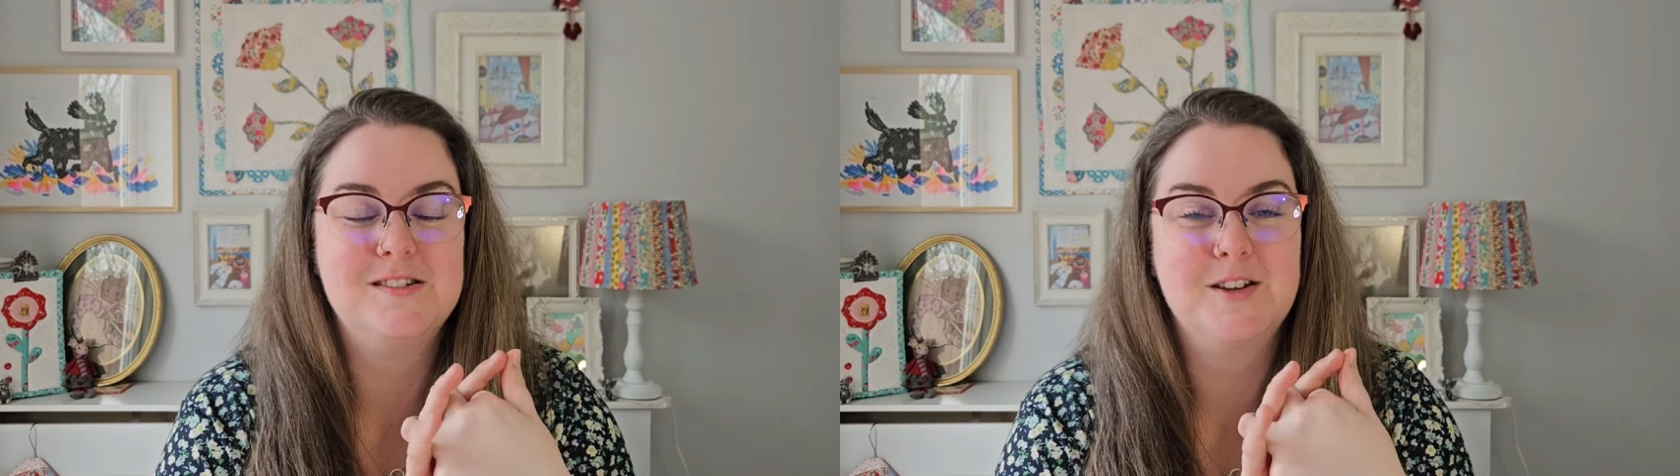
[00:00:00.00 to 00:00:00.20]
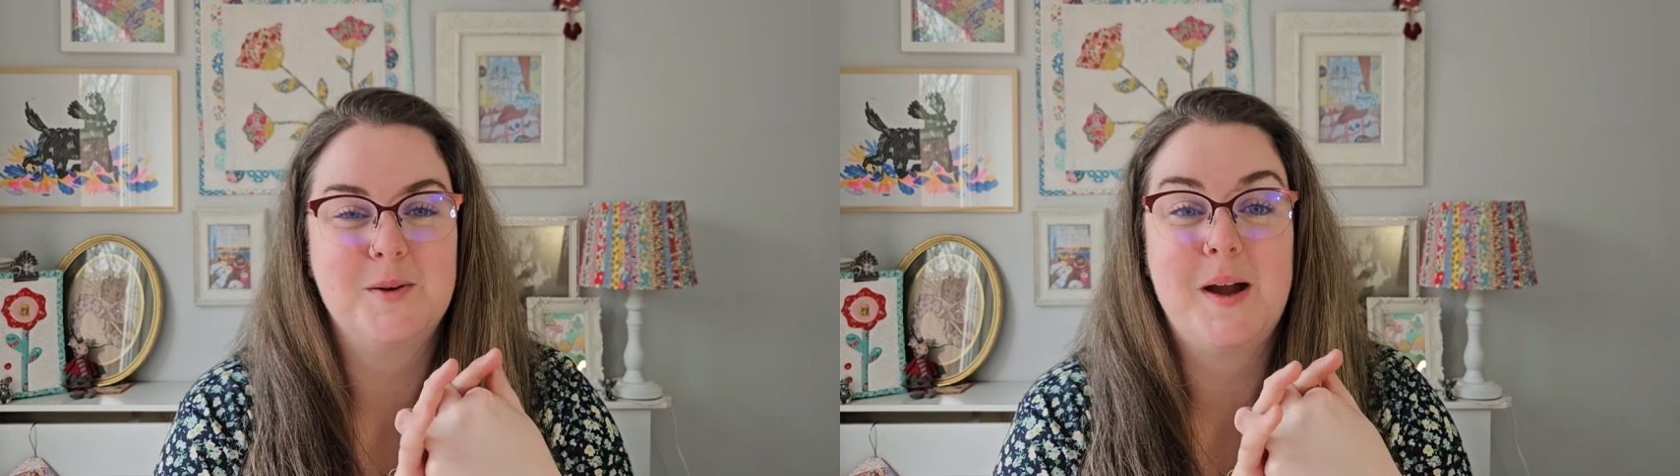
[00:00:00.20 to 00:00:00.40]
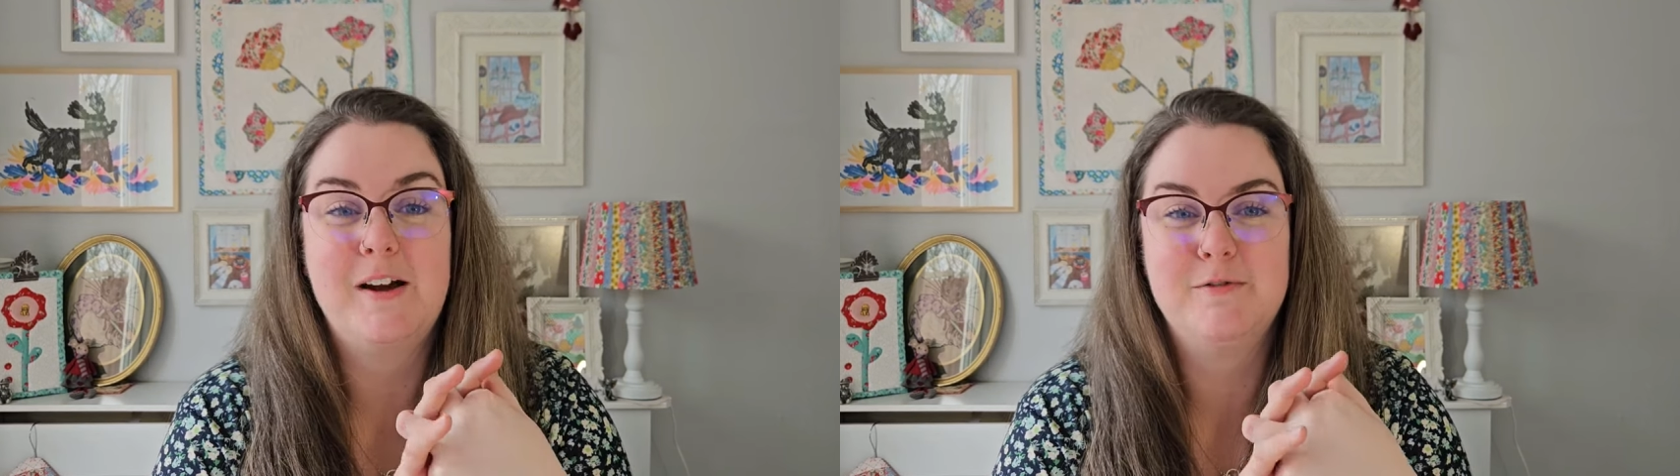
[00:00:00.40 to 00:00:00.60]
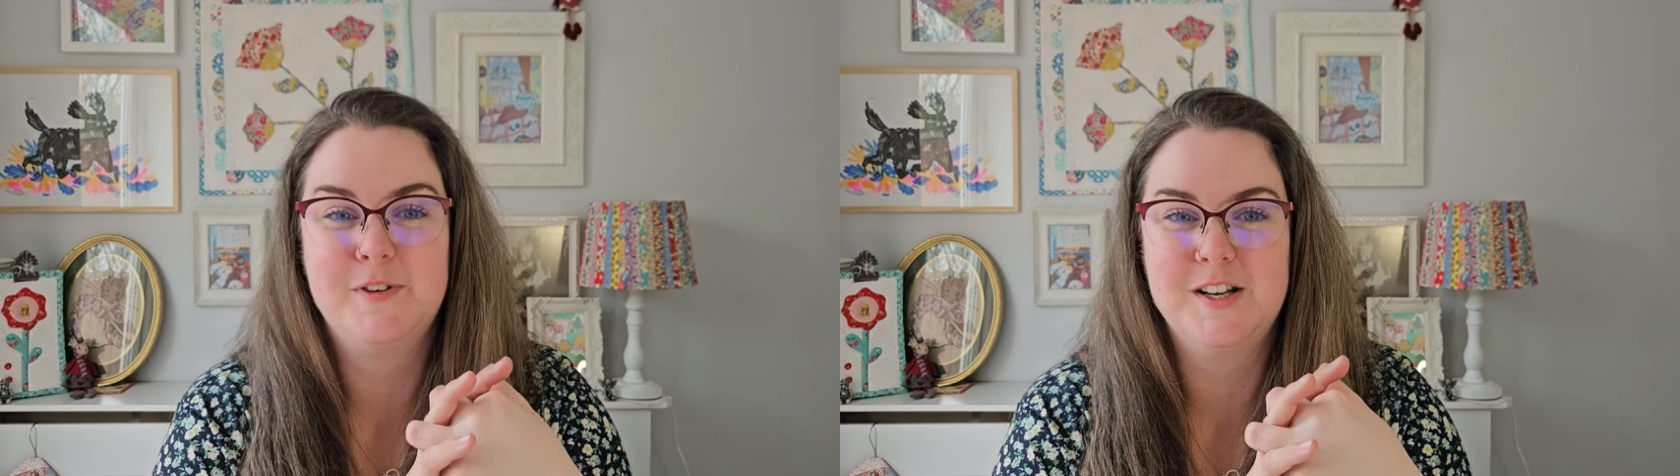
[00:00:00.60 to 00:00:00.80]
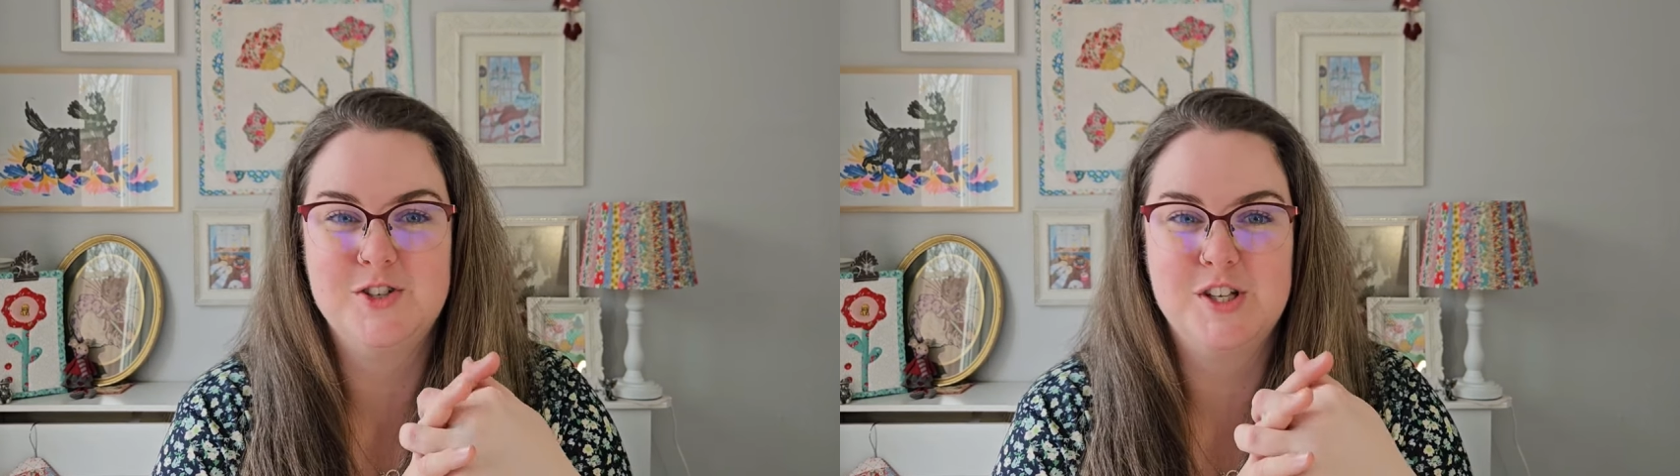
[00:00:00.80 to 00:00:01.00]
to have
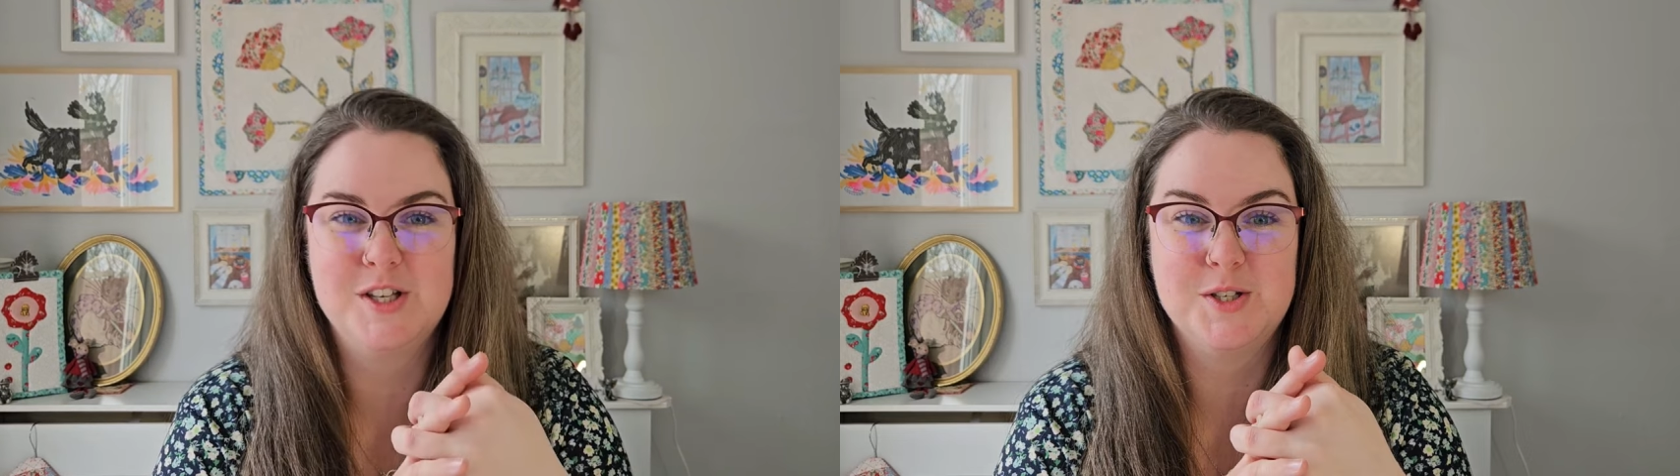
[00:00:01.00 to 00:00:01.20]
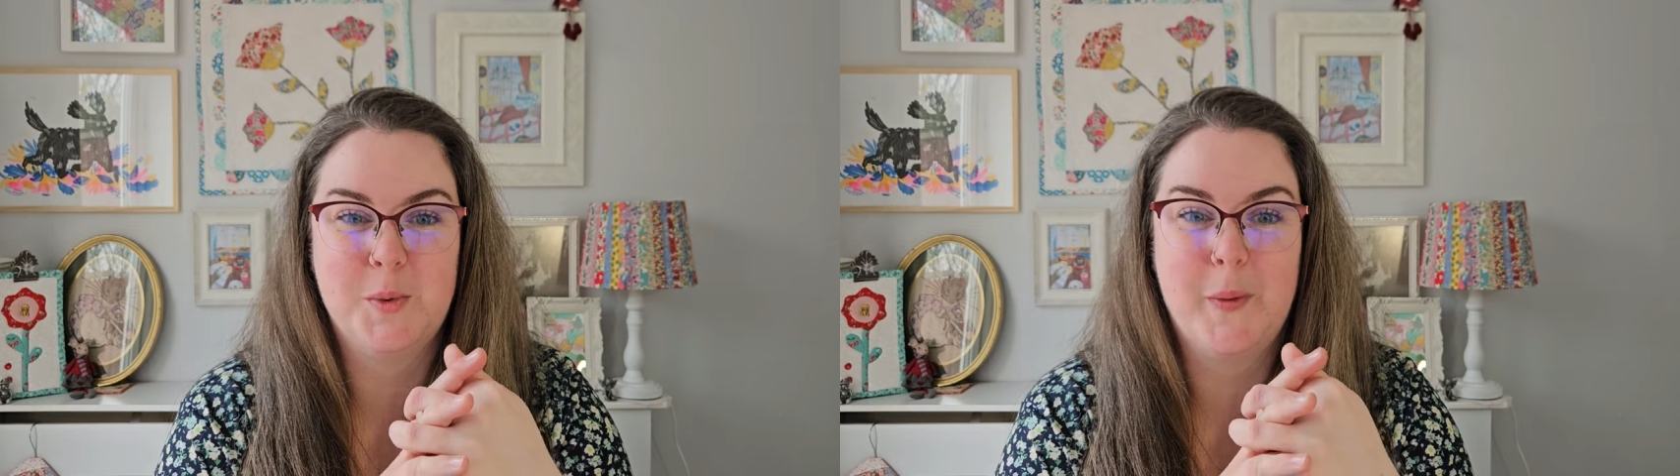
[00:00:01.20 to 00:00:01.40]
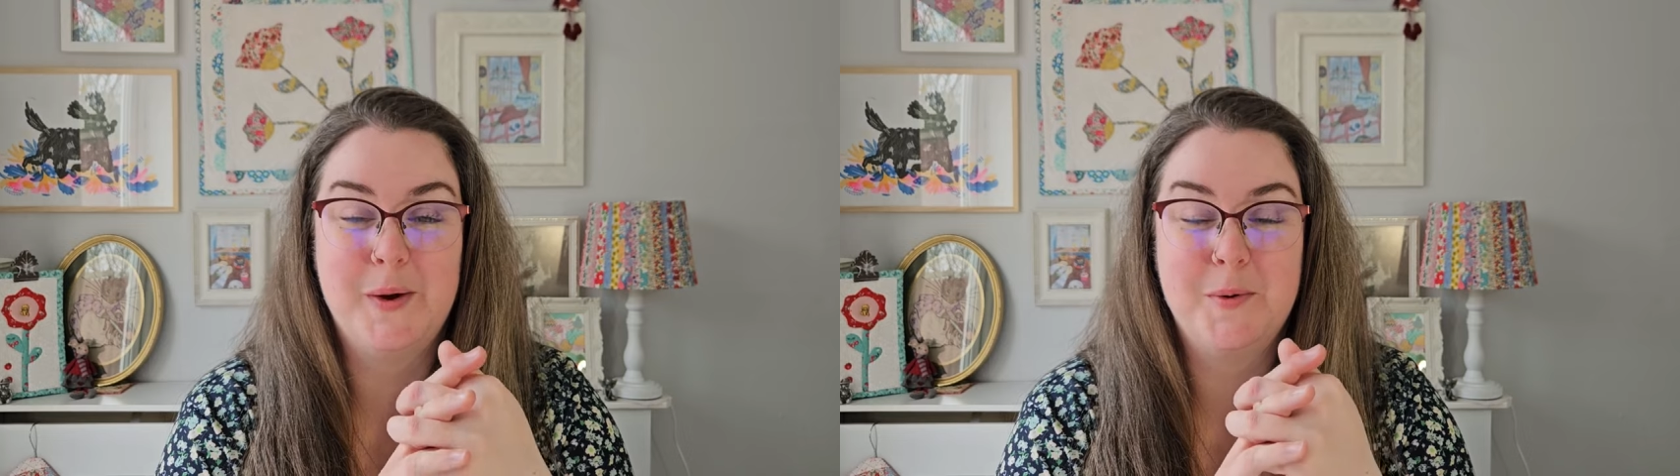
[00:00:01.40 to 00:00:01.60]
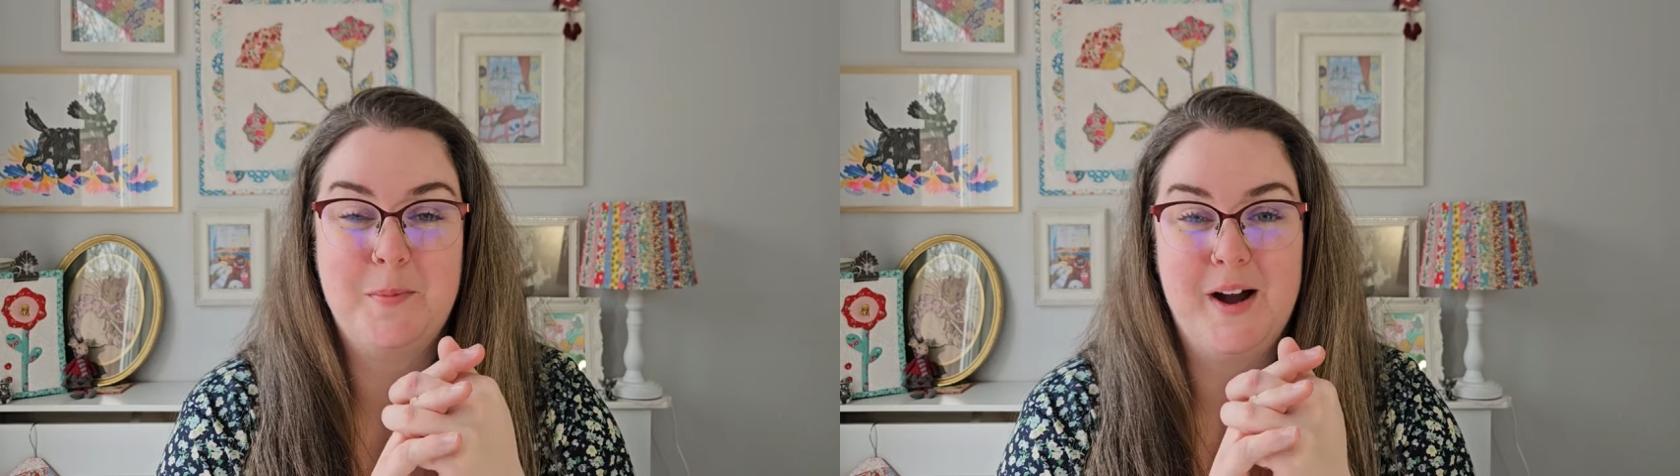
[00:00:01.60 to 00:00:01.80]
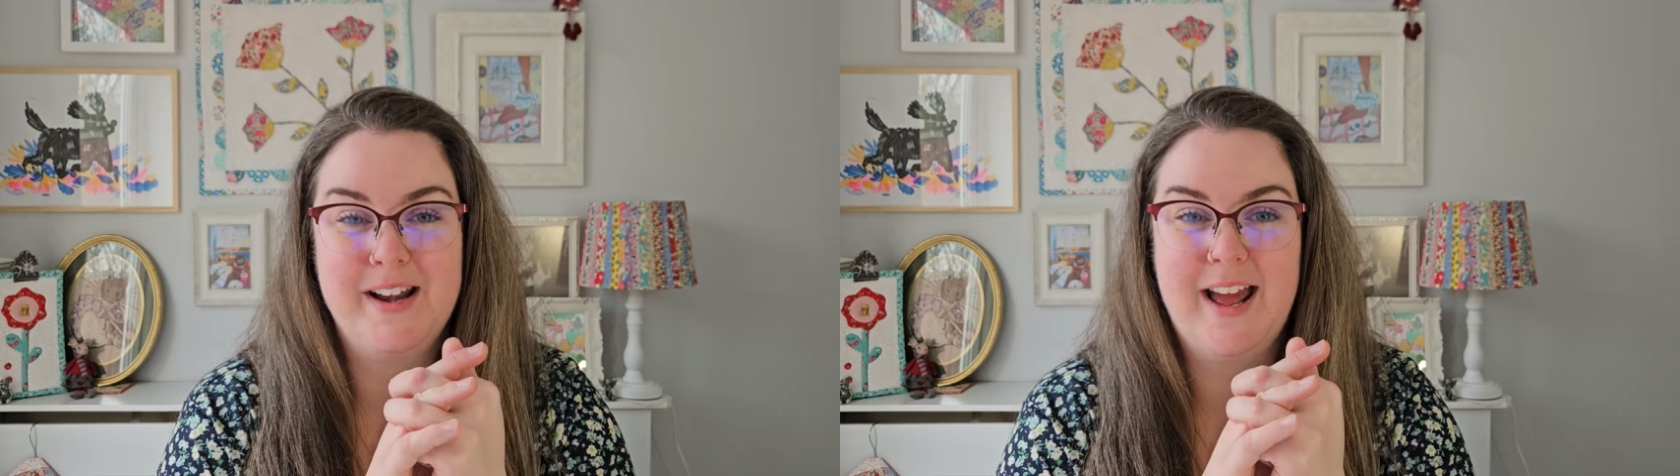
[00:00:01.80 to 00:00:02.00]
finished this quilt
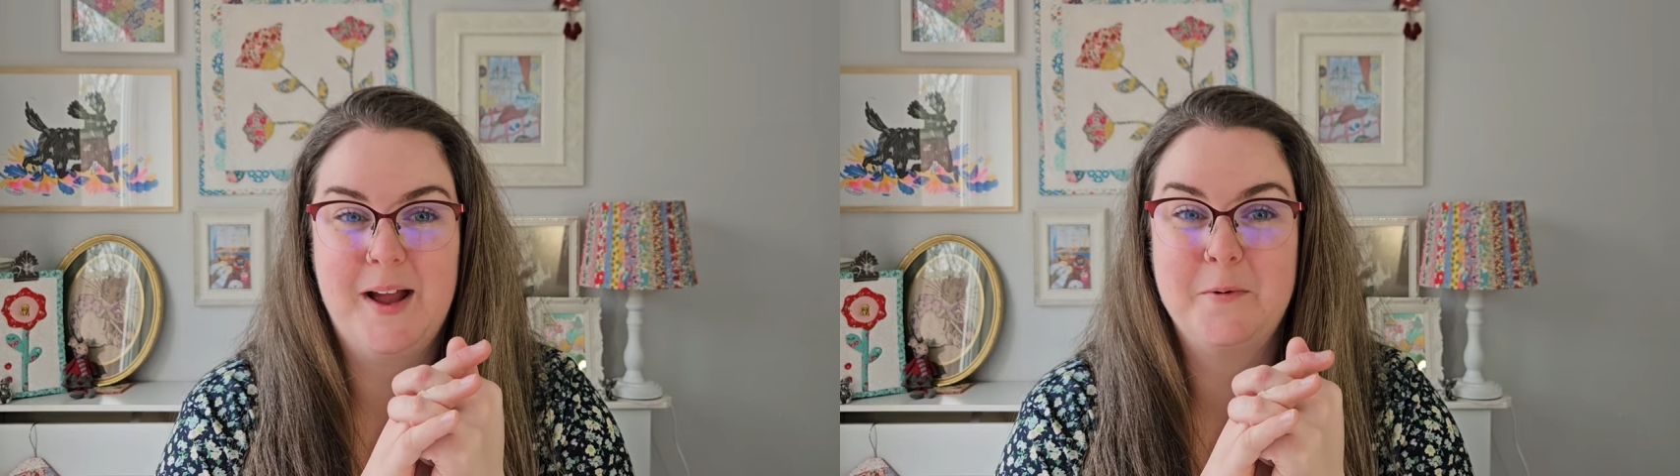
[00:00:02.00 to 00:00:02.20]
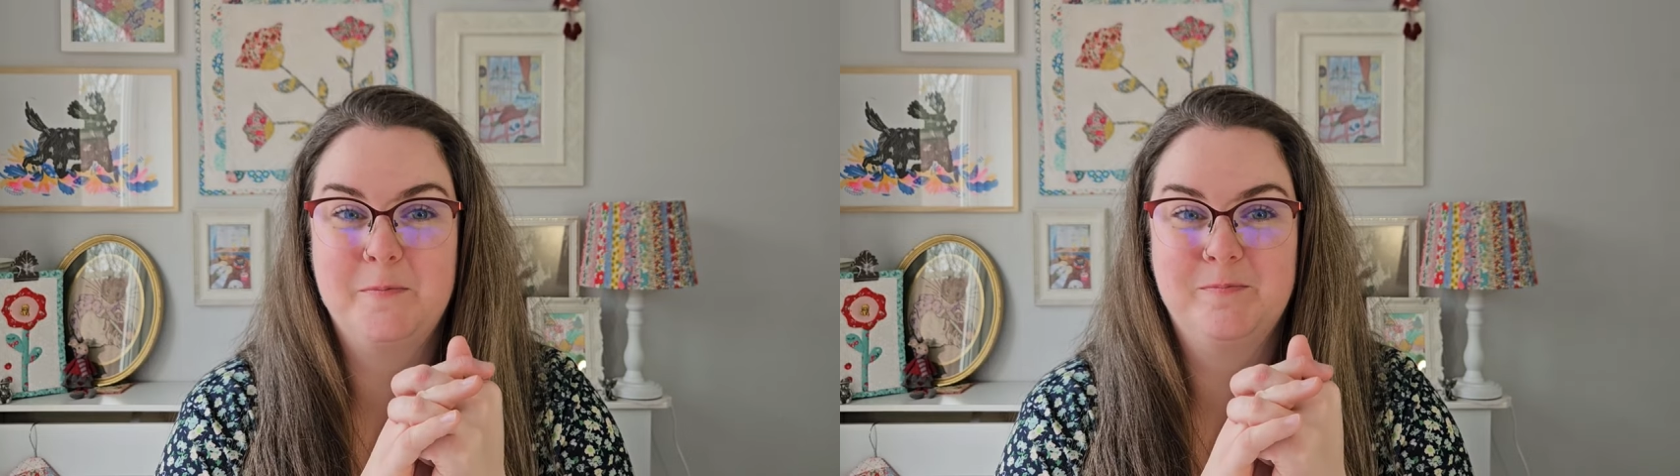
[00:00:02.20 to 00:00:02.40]
by now.